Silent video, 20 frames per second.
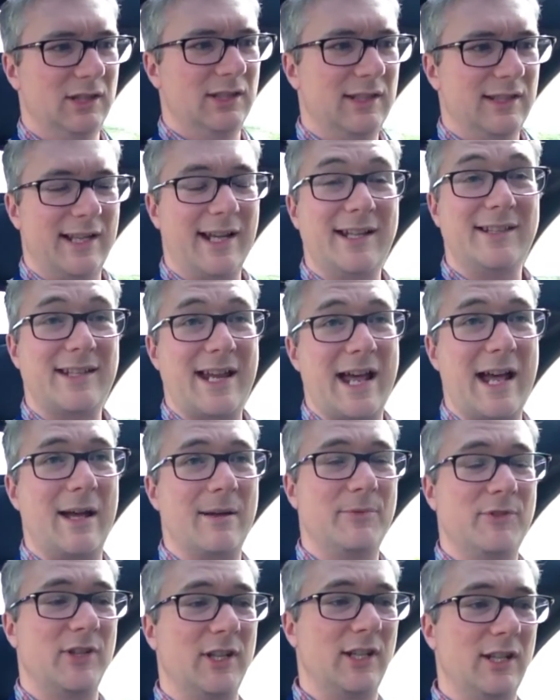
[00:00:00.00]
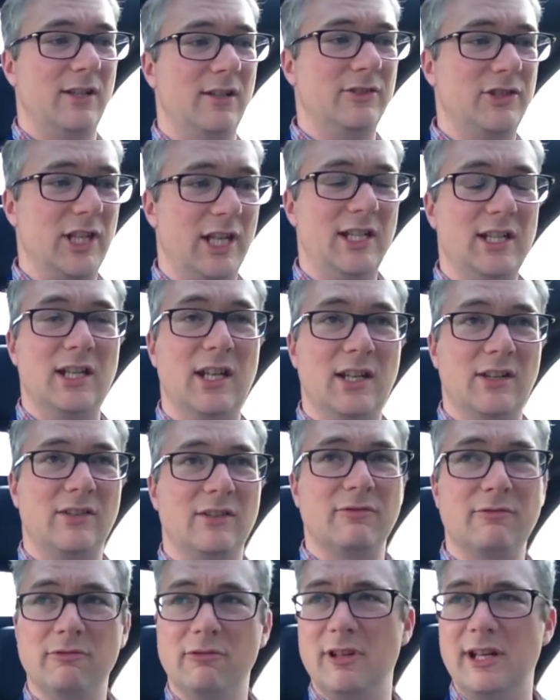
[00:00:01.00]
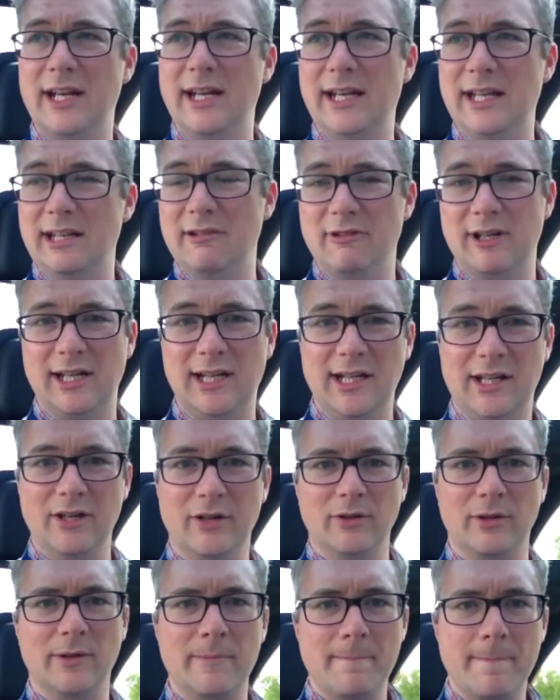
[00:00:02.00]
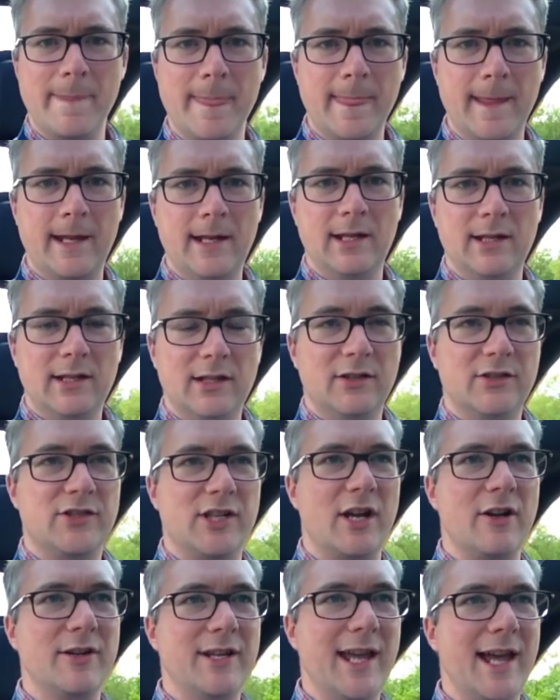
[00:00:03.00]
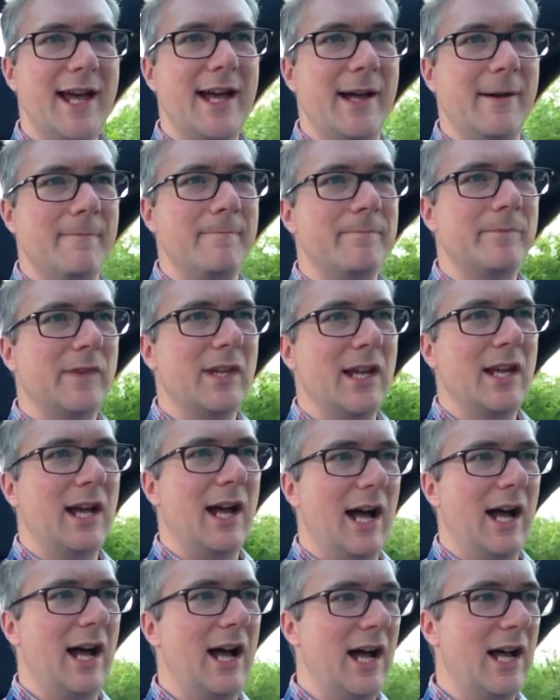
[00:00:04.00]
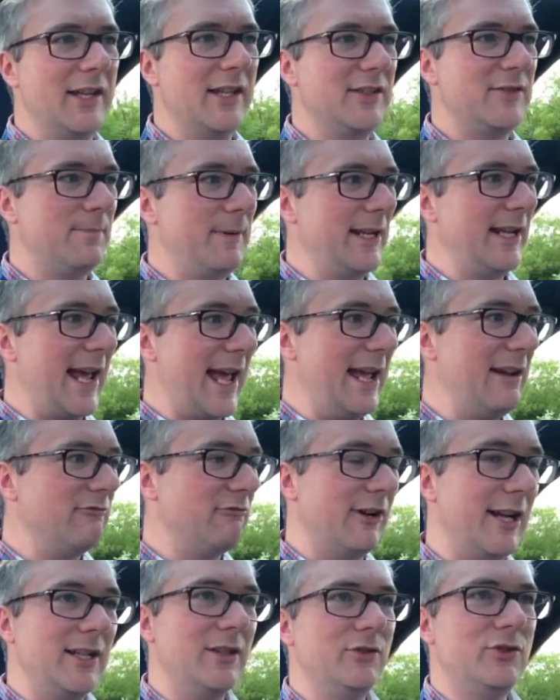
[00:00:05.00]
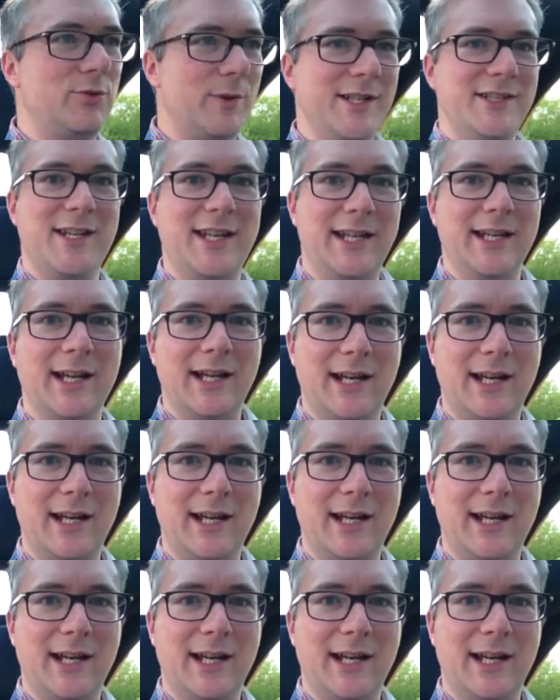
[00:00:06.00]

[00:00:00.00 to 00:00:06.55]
That is absolute genius. Really cool. So yeah, this has been a Renault Twizy.